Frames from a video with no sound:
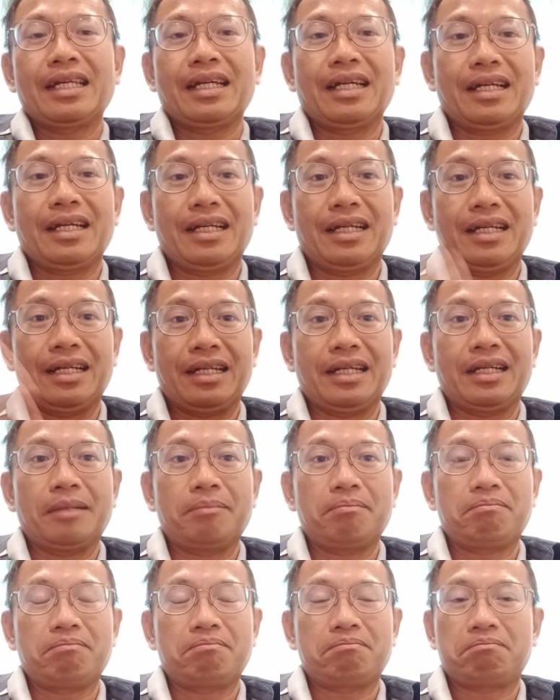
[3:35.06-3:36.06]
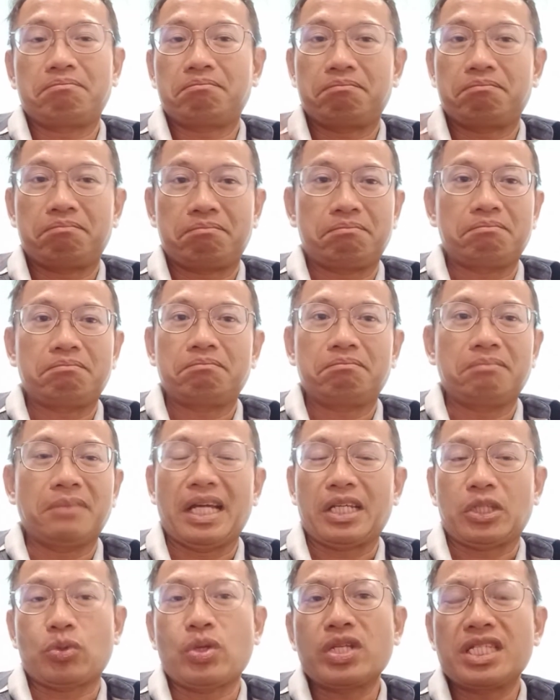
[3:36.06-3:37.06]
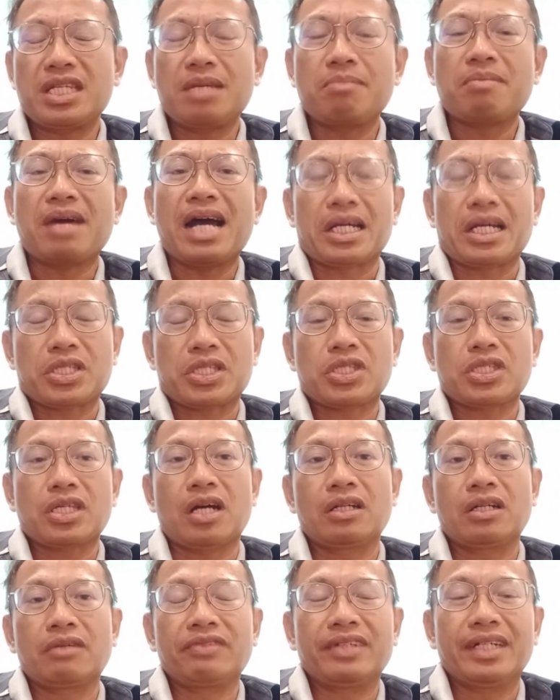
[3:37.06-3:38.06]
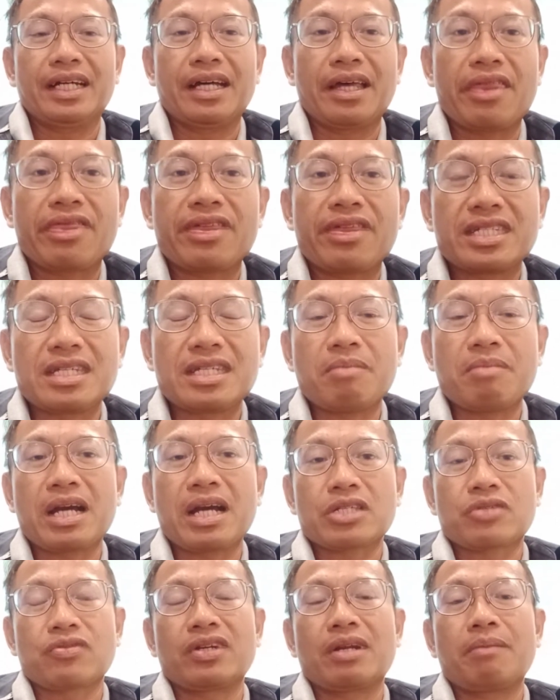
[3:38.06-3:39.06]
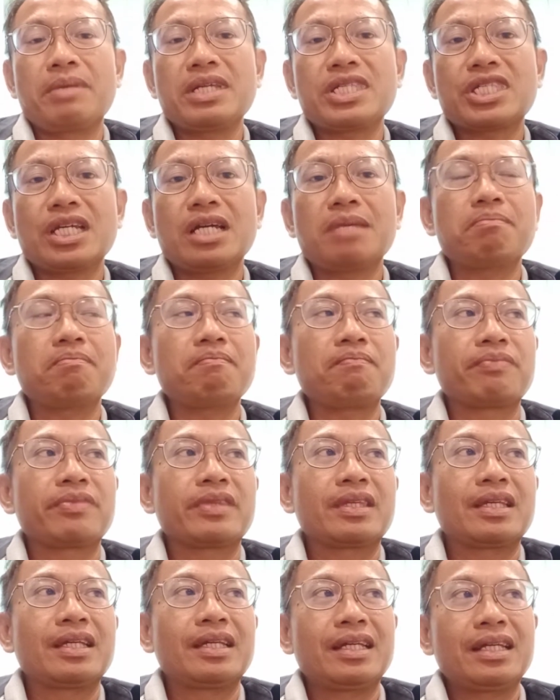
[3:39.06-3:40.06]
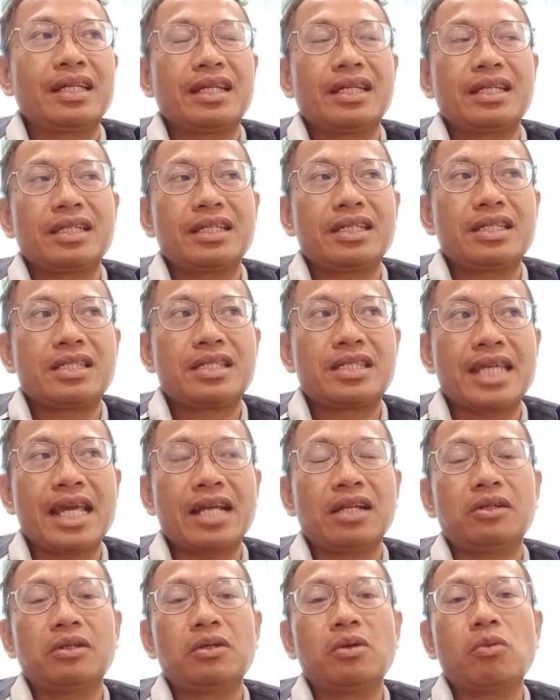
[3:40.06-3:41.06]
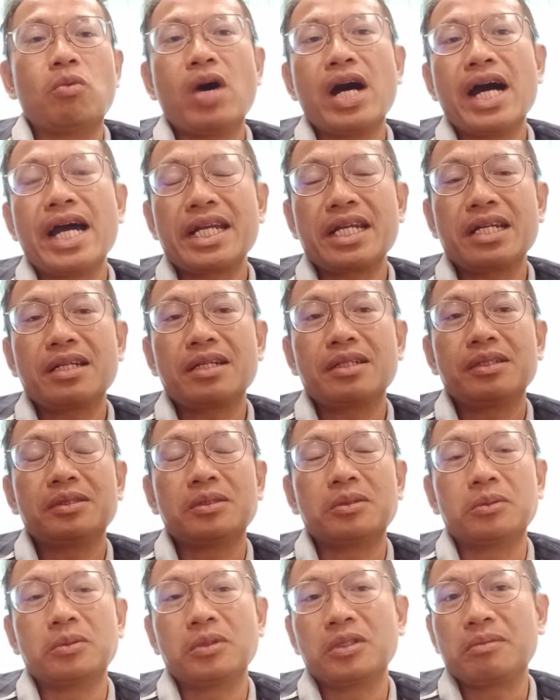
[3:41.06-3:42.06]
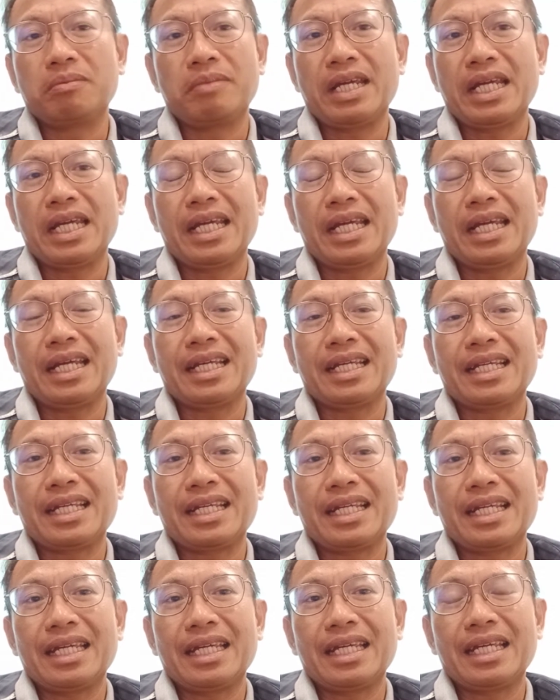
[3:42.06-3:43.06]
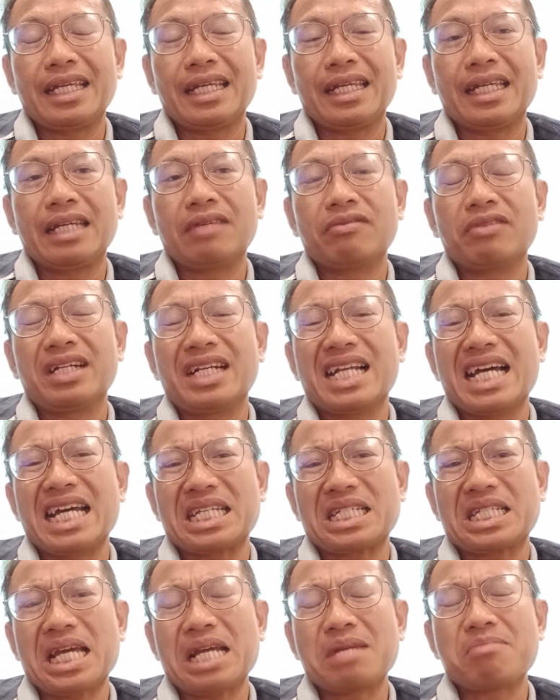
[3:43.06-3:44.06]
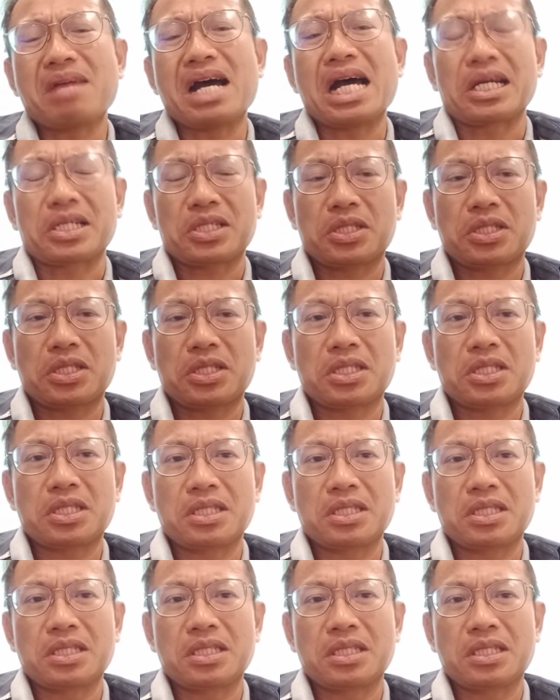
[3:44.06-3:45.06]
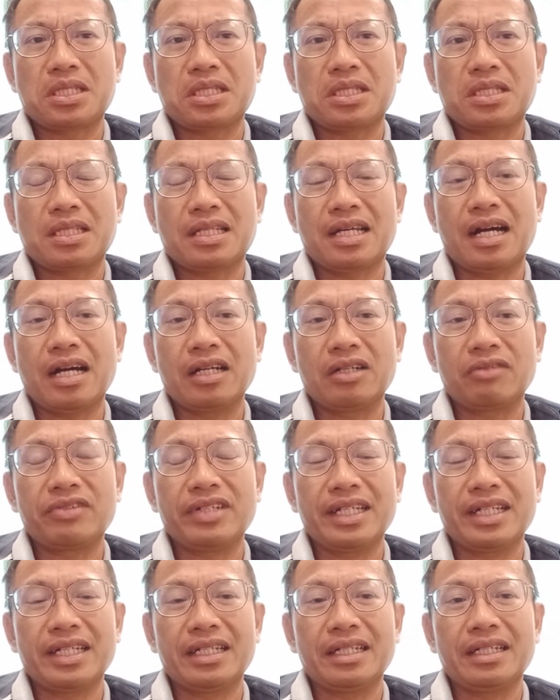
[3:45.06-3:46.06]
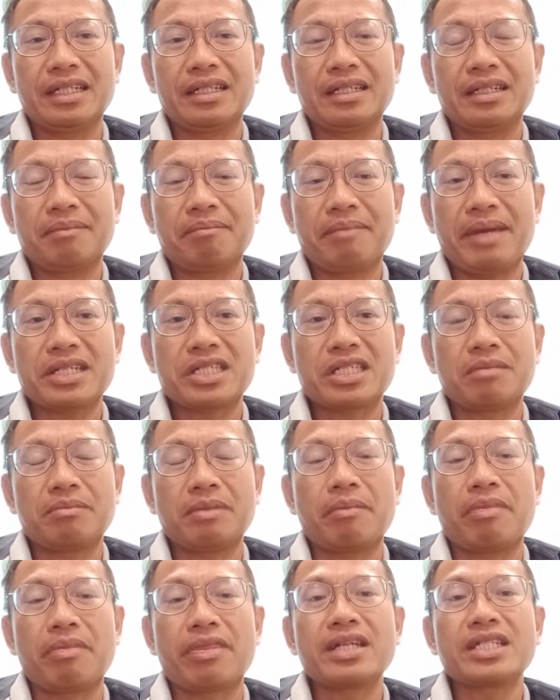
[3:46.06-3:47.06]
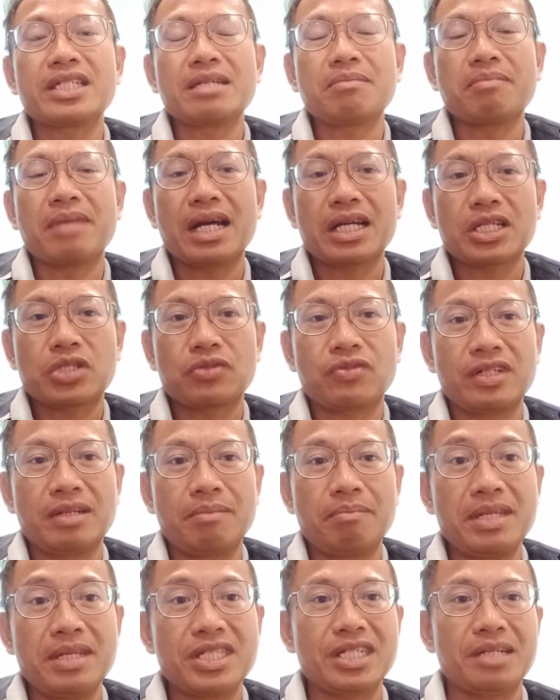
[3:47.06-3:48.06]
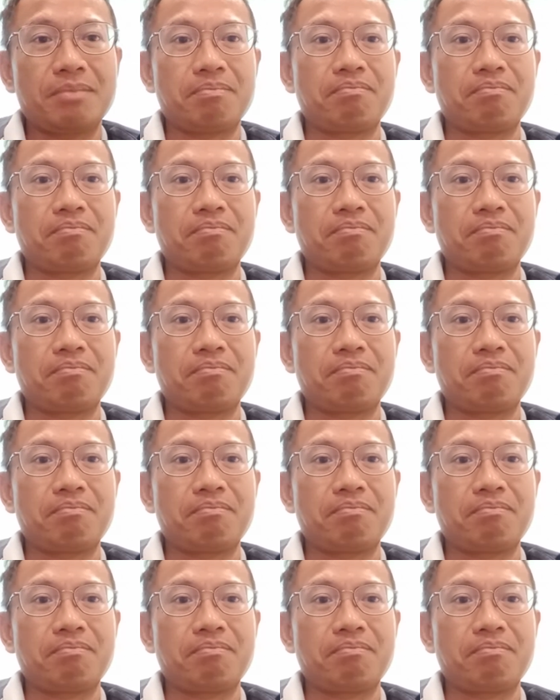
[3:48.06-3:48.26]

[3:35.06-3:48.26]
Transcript: like 20 marks out of the 30 marks for the midterm. CLO 1 would be given like 10 marks out of the maximum 30 marks for the midterm.